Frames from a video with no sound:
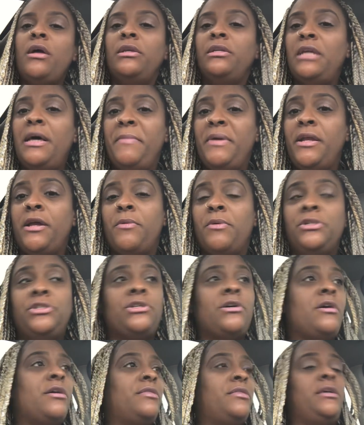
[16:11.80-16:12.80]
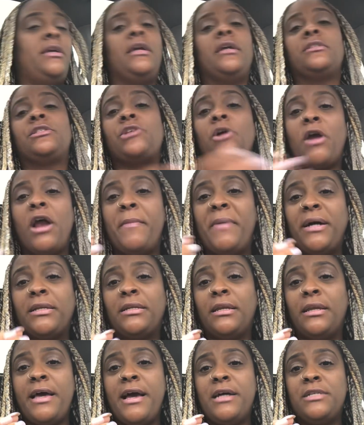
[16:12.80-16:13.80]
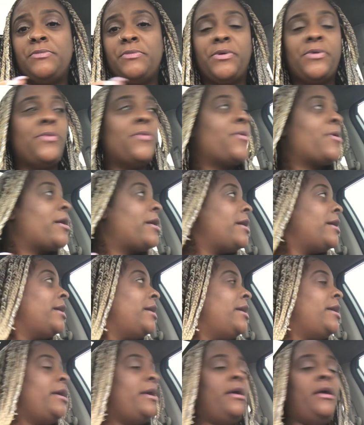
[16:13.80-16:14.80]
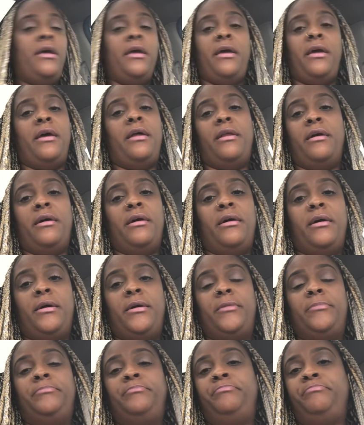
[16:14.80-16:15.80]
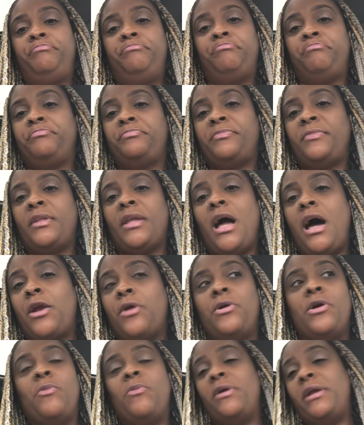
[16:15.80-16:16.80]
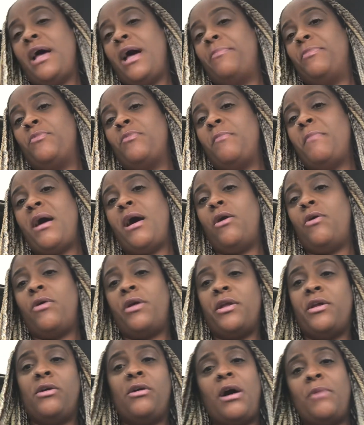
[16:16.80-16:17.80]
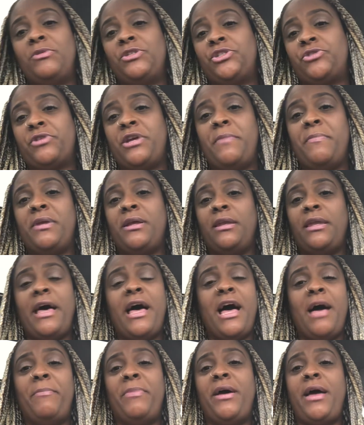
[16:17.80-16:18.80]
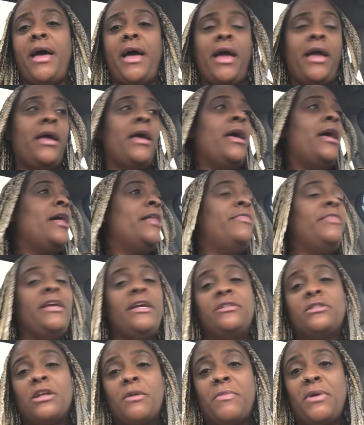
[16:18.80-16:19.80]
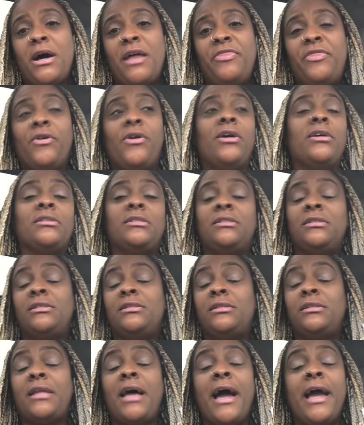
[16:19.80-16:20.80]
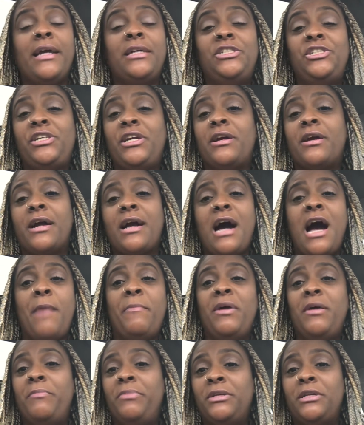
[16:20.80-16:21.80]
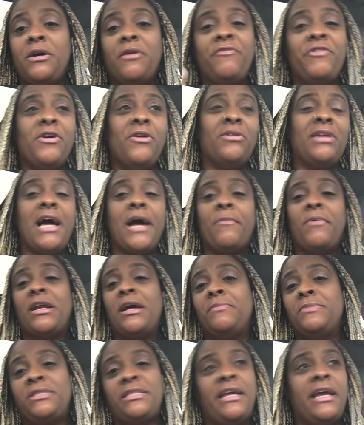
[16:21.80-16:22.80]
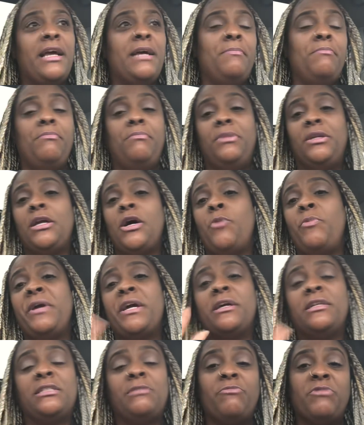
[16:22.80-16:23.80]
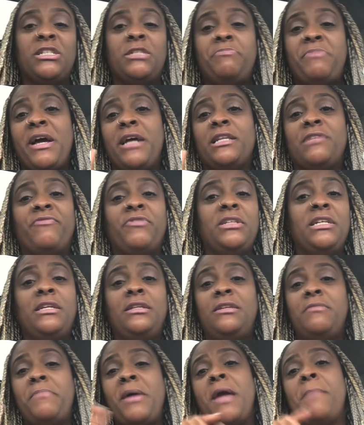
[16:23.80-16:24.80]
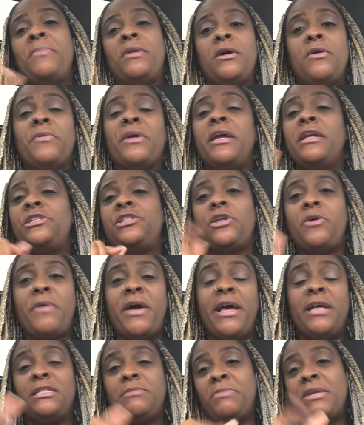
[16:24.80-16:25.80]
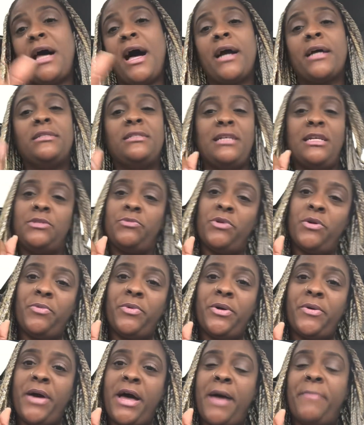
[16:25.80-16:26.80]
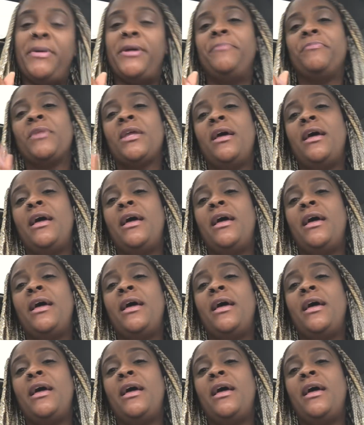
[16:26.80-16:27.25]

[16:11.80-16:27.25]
Let me know what y'all think. Sorry about the last recording, and I don't know what happened with my audio. I was streaming it live, but hey, these are my thoughts. Like, share, comment below. If you don't like what I'm saying below, we can respectfully debate, but don't get your ass blocked, because that's what will happen.